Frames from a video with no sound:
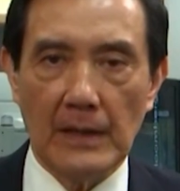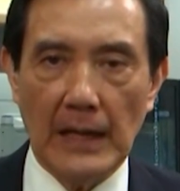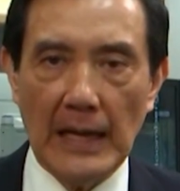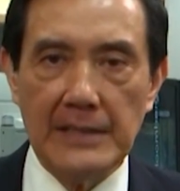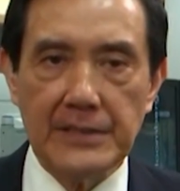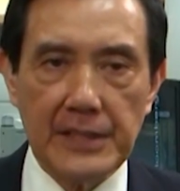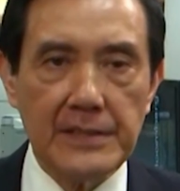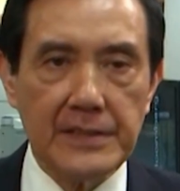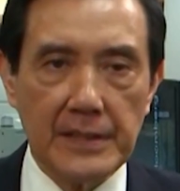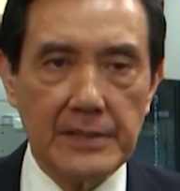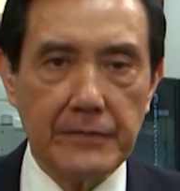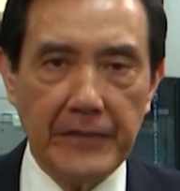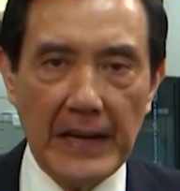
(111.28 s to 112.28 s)
And since
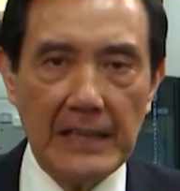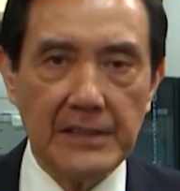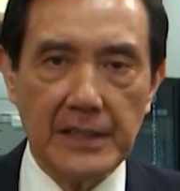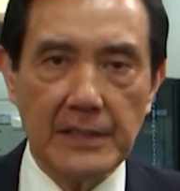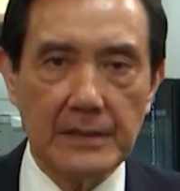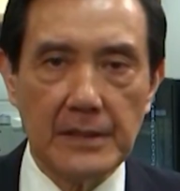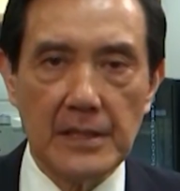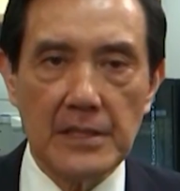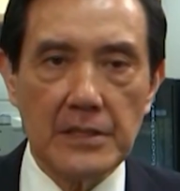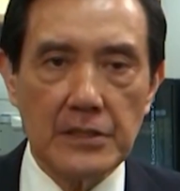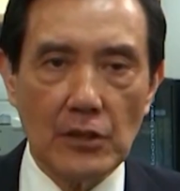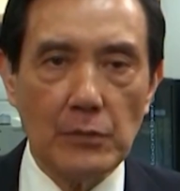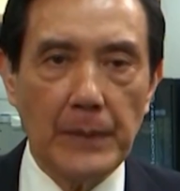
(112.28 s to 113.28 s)
its founding,
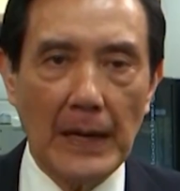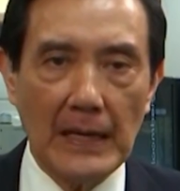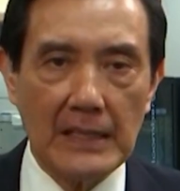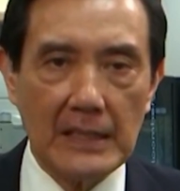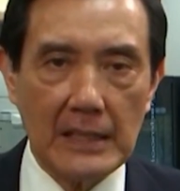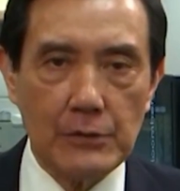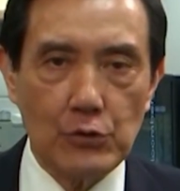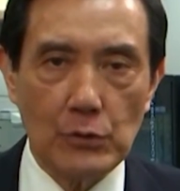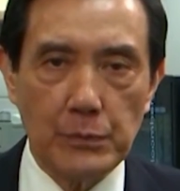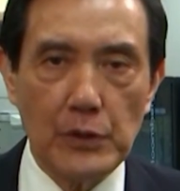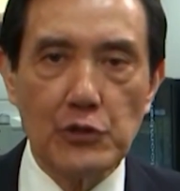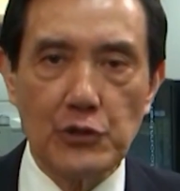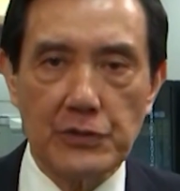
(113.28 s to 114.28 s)
SOPA
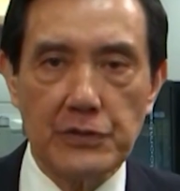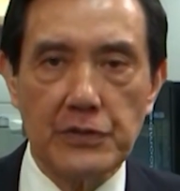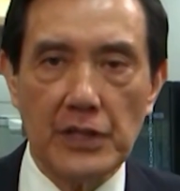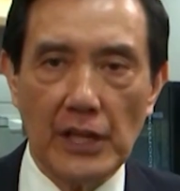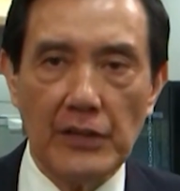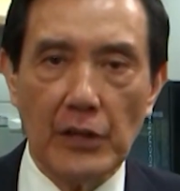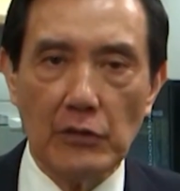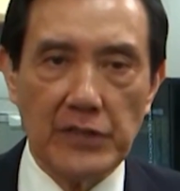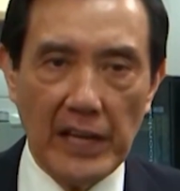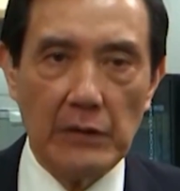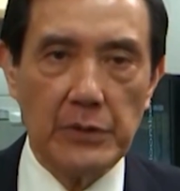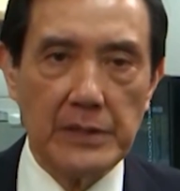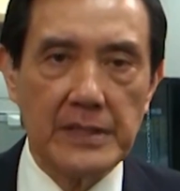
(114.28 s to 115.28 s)
contributions in those
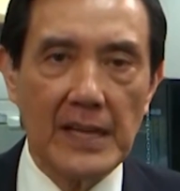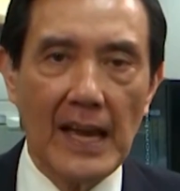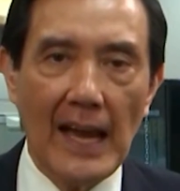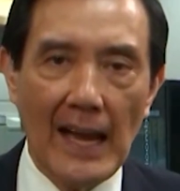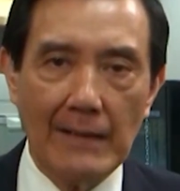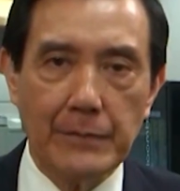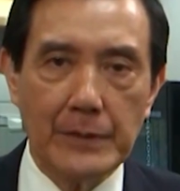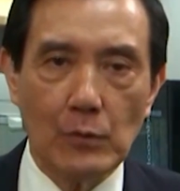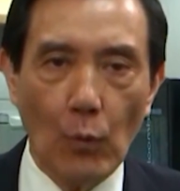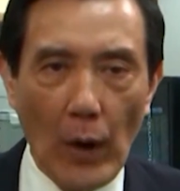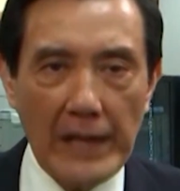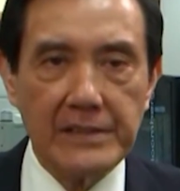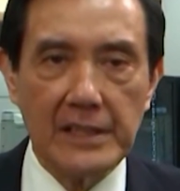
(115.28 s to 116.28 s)
areas have been
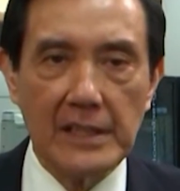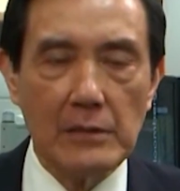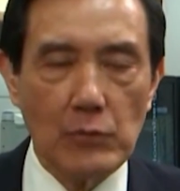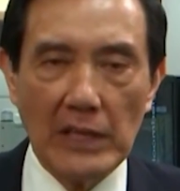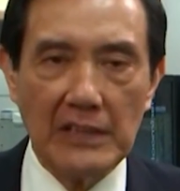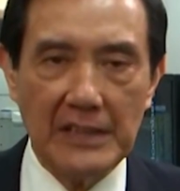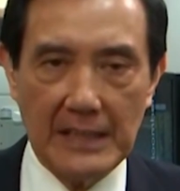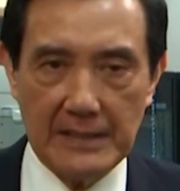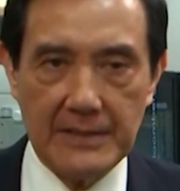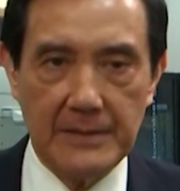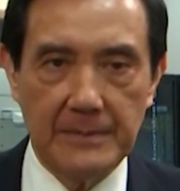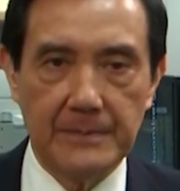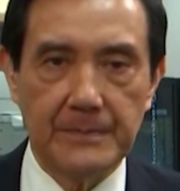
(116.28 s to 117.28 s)
widely recognized.
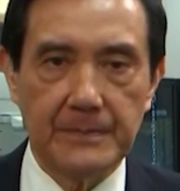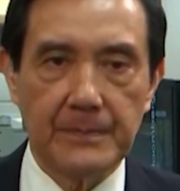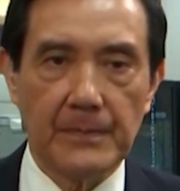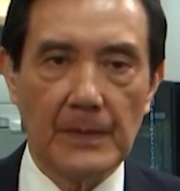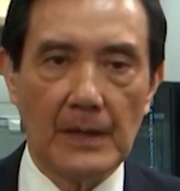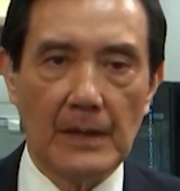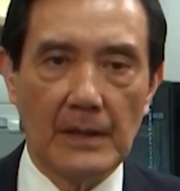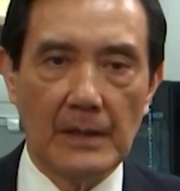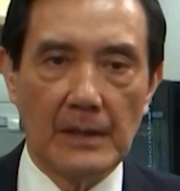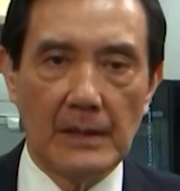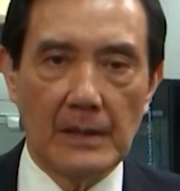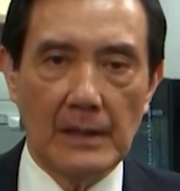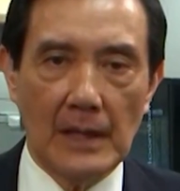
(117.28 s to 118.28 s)

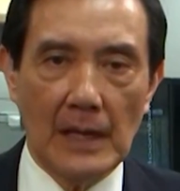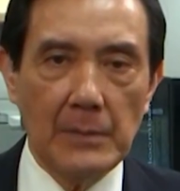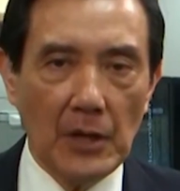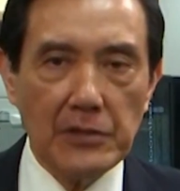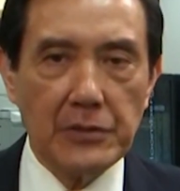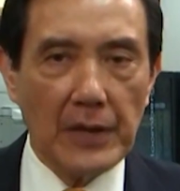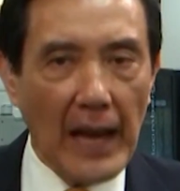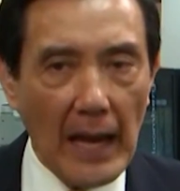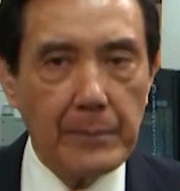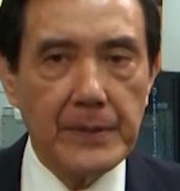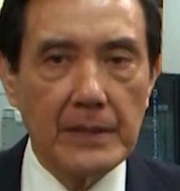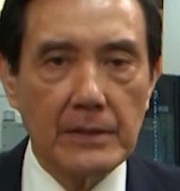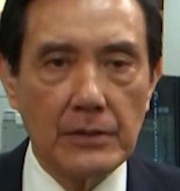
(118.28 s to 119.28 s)
I'm also
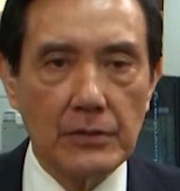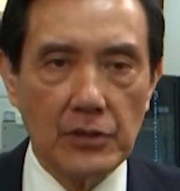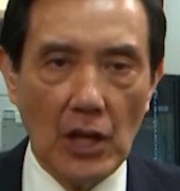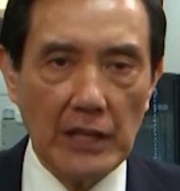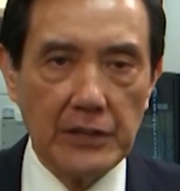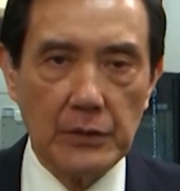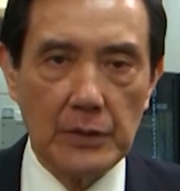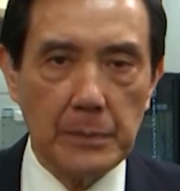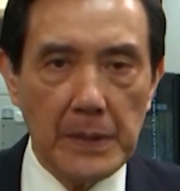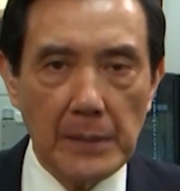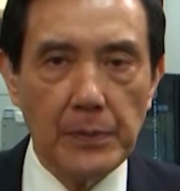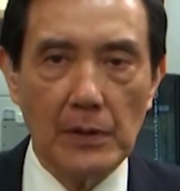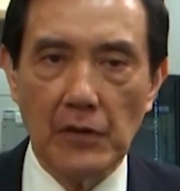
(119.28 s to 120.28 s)
happy to talk to the
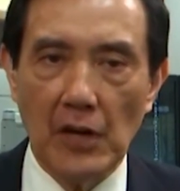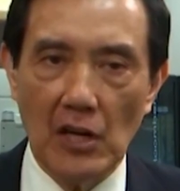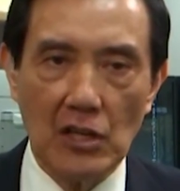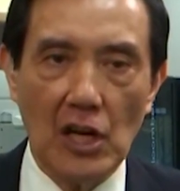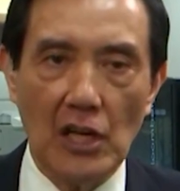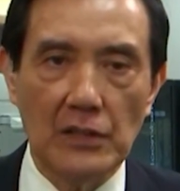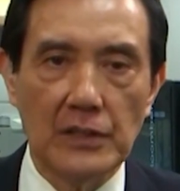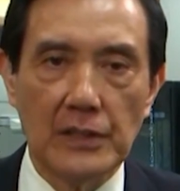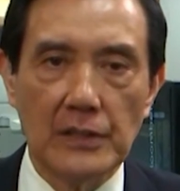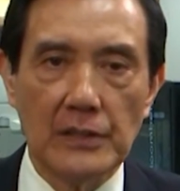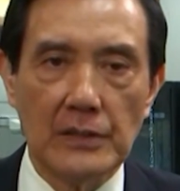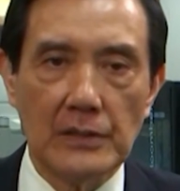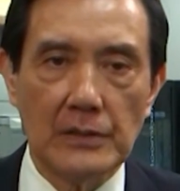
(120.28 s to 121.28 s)
people of Hong Kong
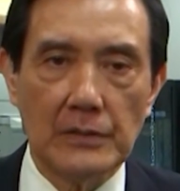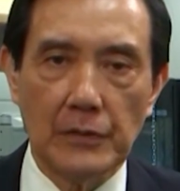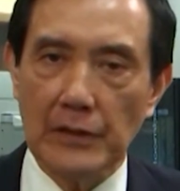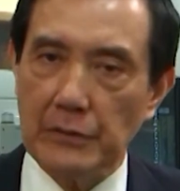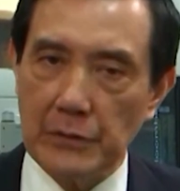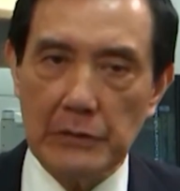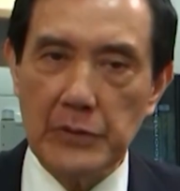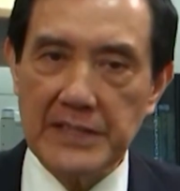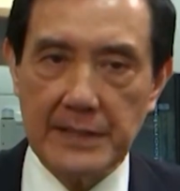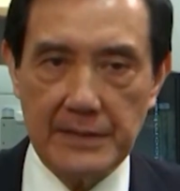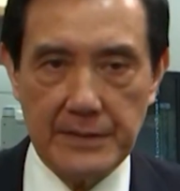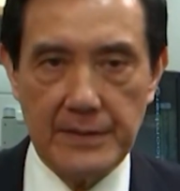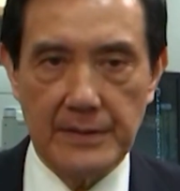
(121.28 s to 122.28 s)
for 3
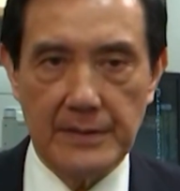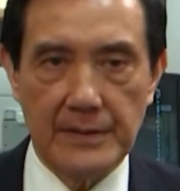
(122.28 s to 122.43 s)
reasons.